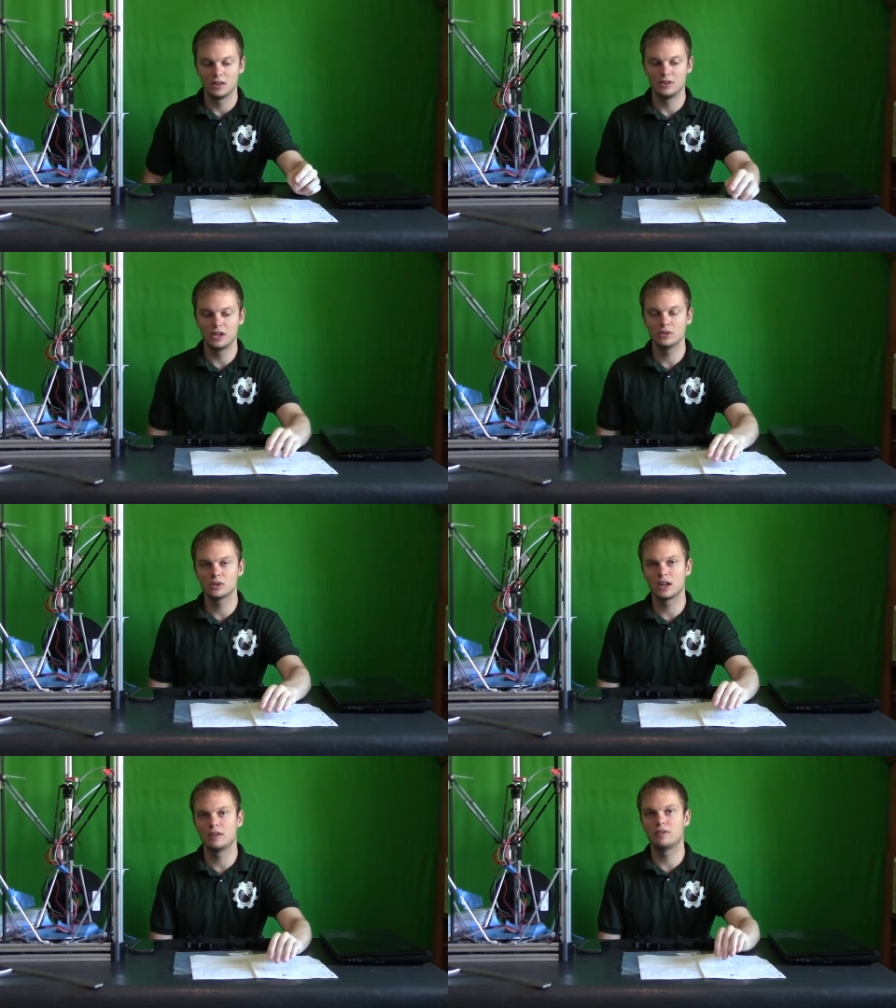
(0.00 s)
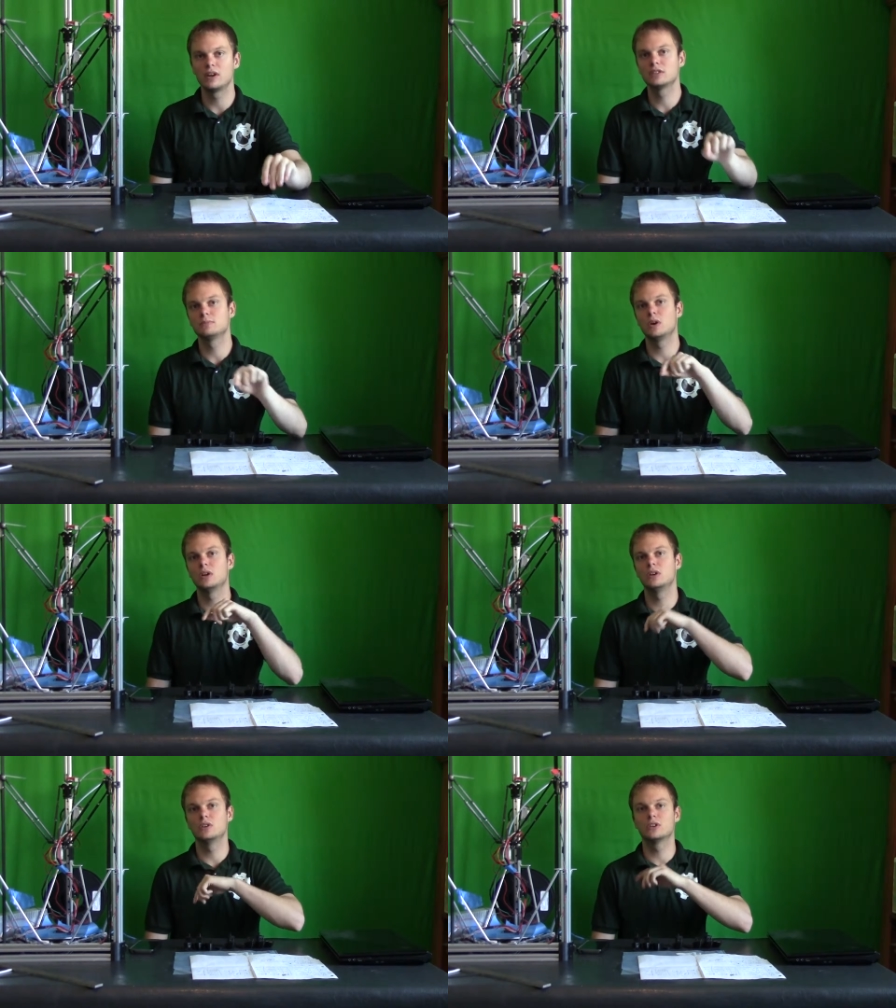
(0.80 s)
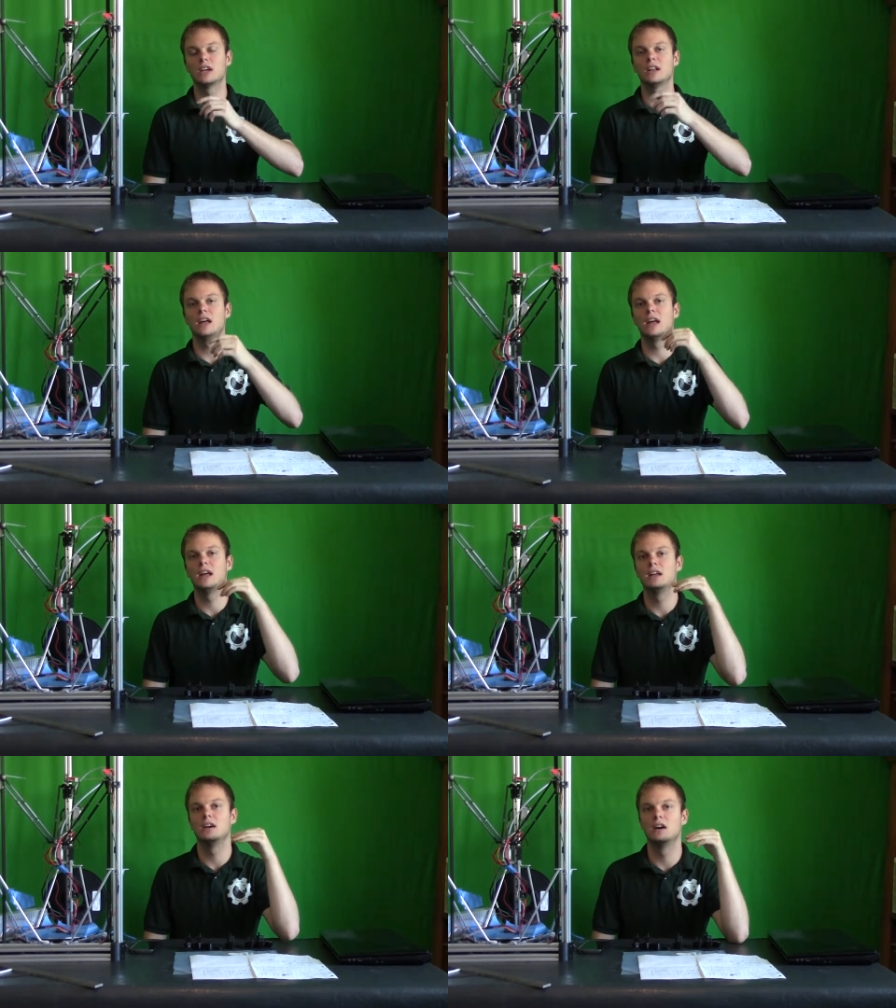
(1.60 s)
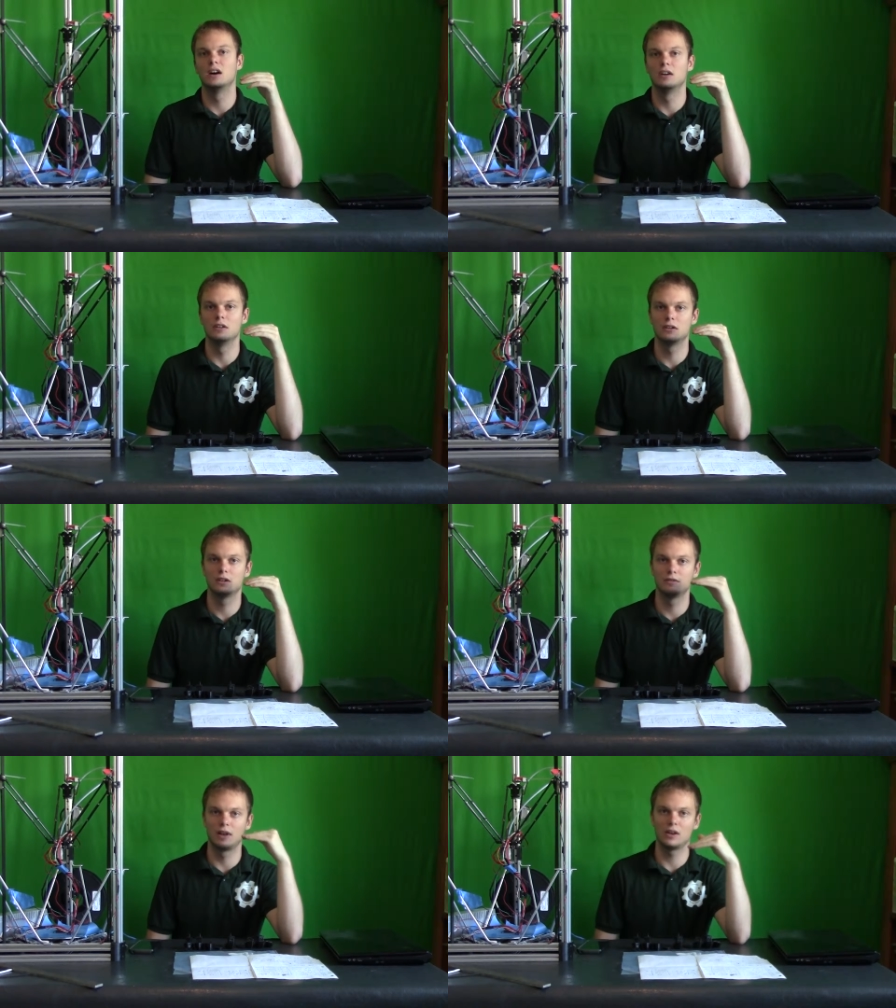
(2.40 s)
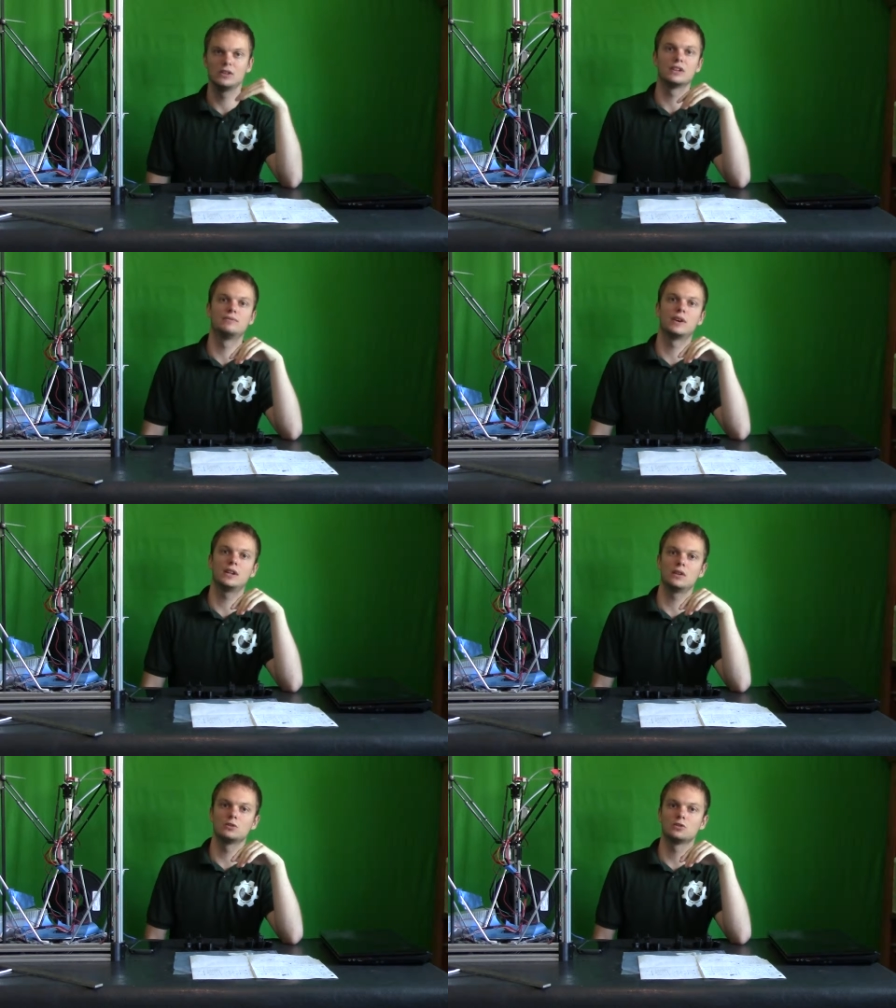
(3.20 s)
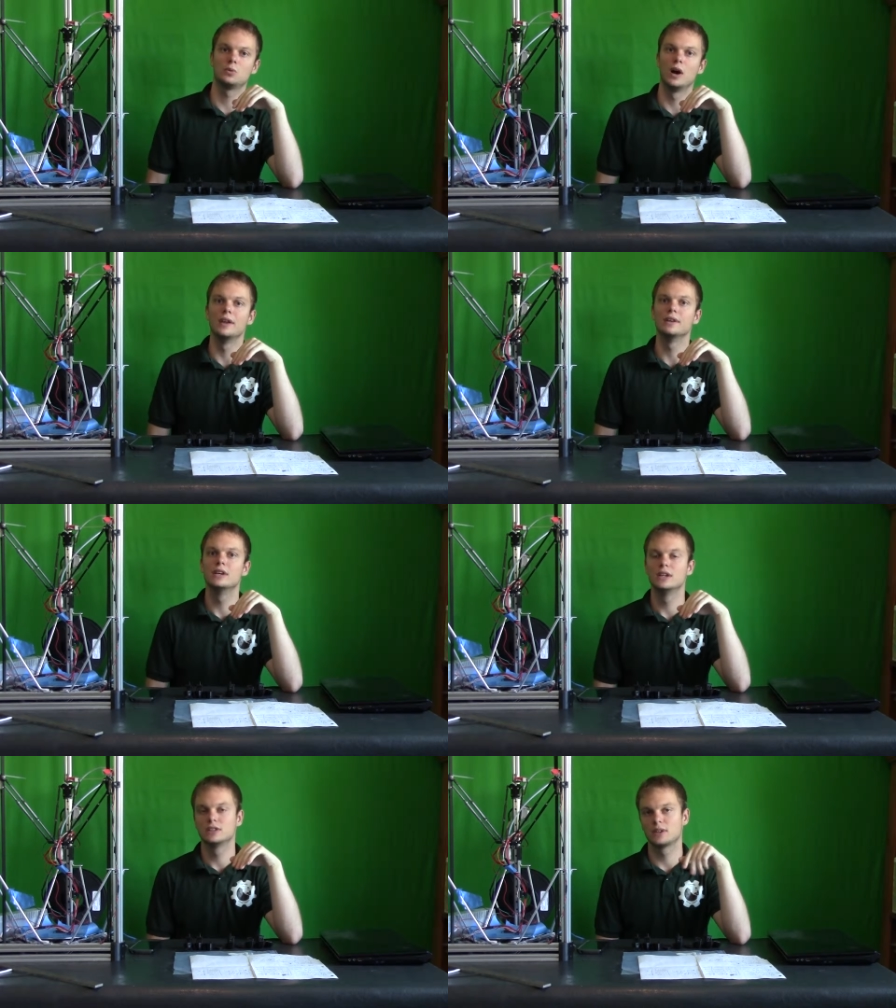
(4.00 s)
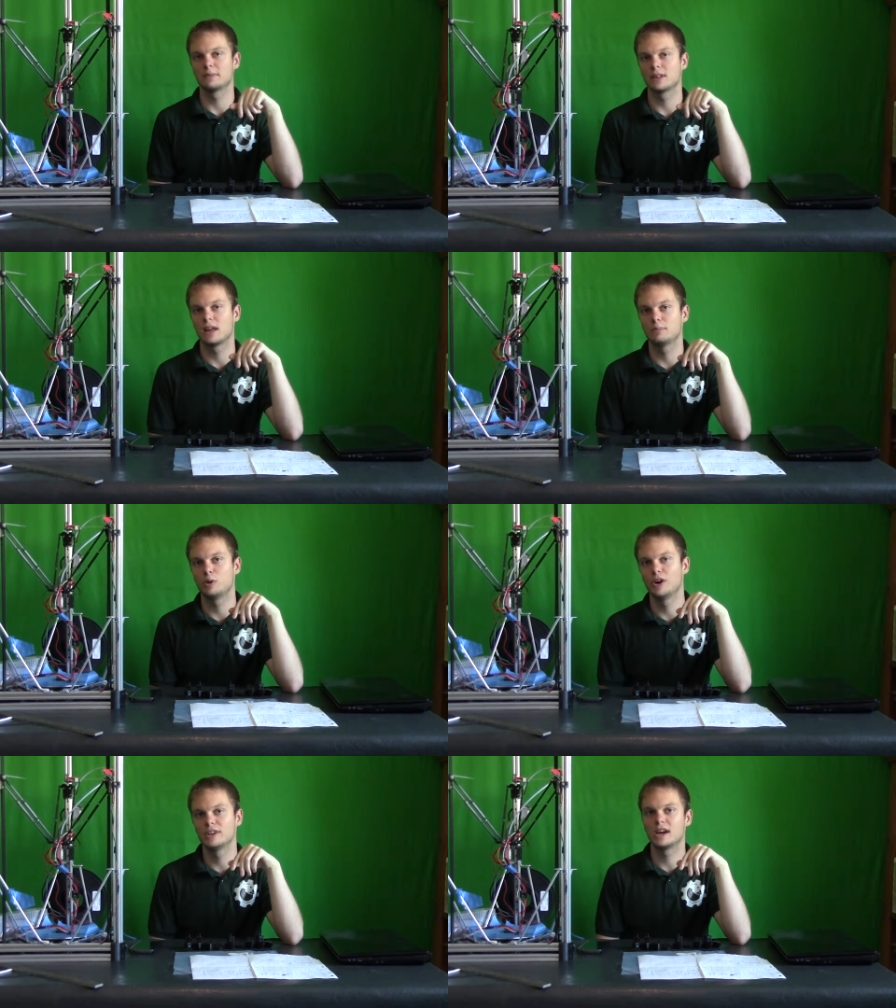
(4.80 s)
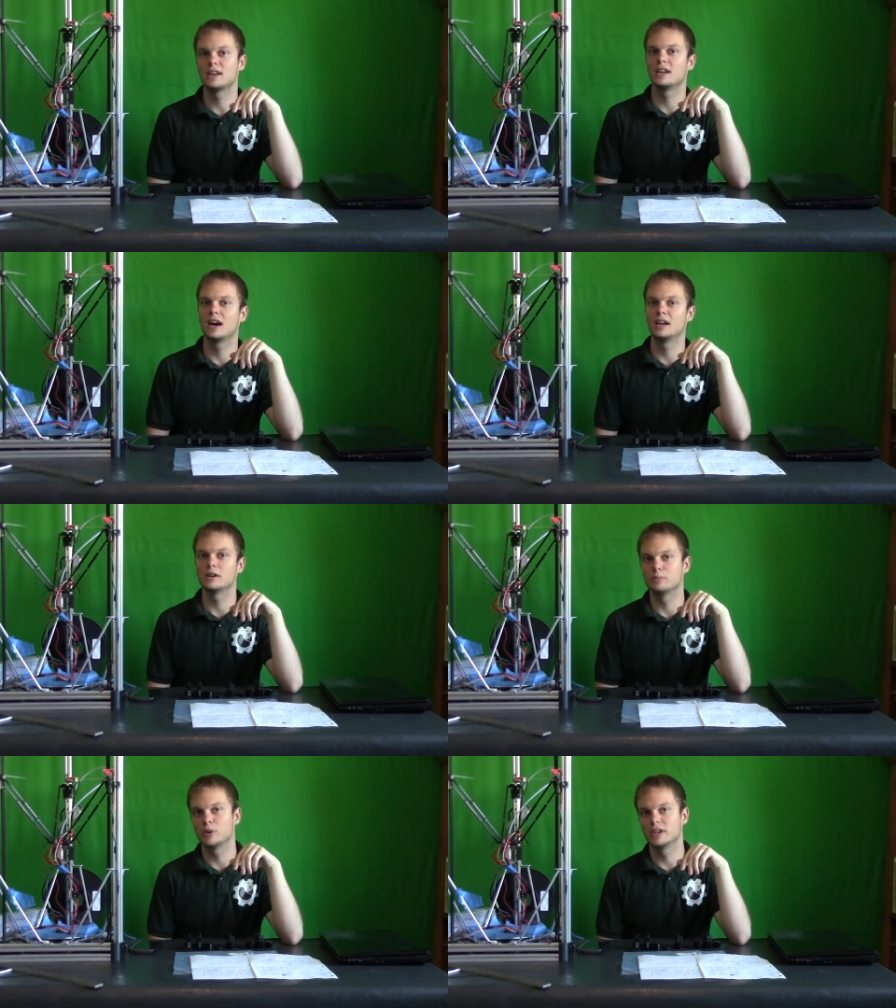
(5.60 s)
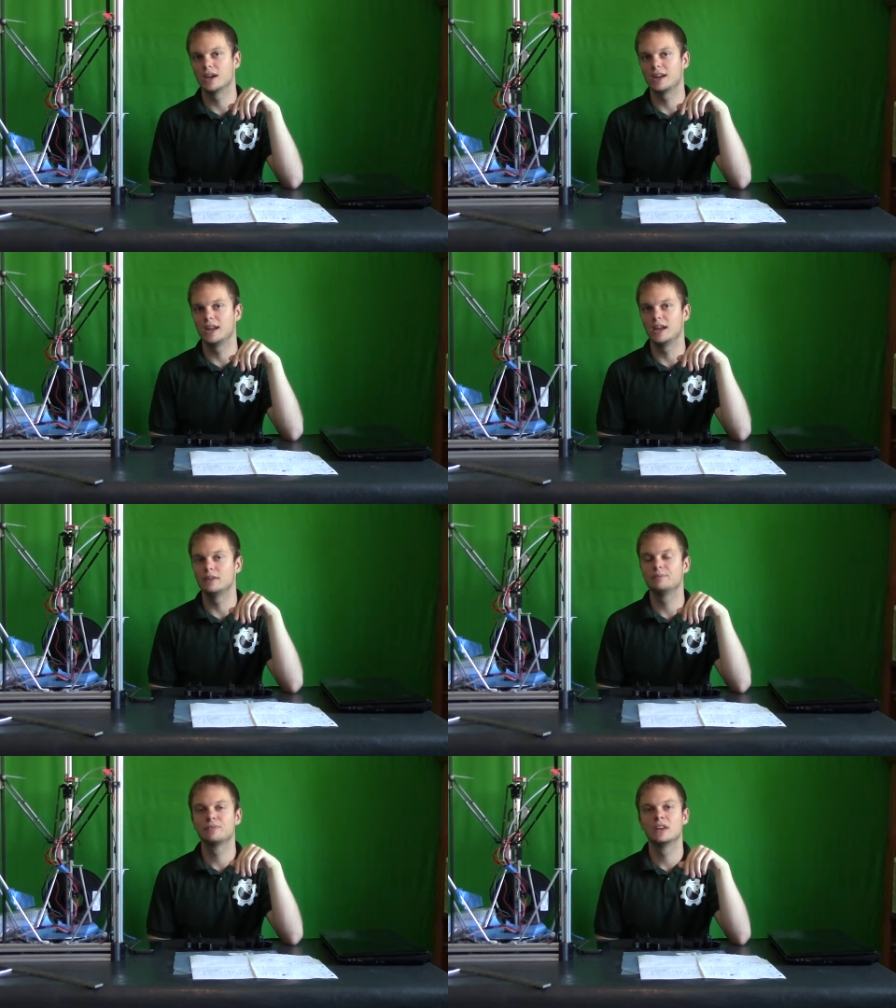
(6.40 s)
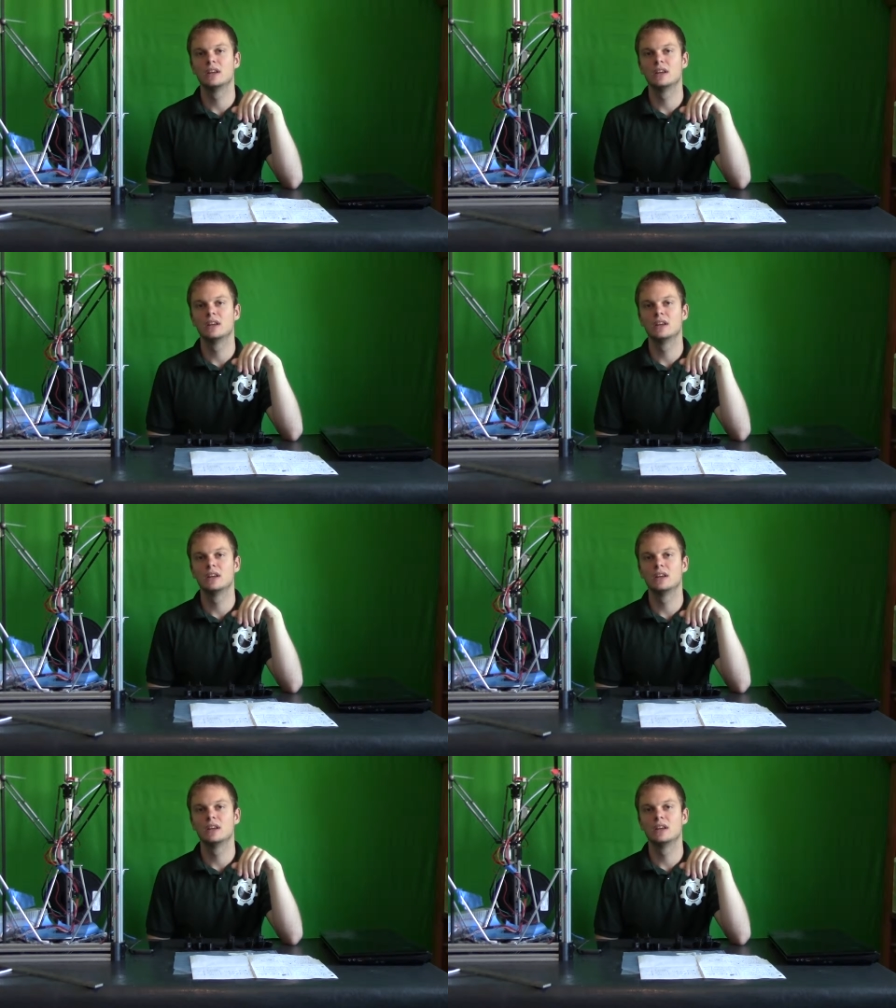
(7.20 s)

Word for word: Then you'll get a very small, you'll get a uh, value that's very close to one, something like zero point nine nine or zero point nine eight.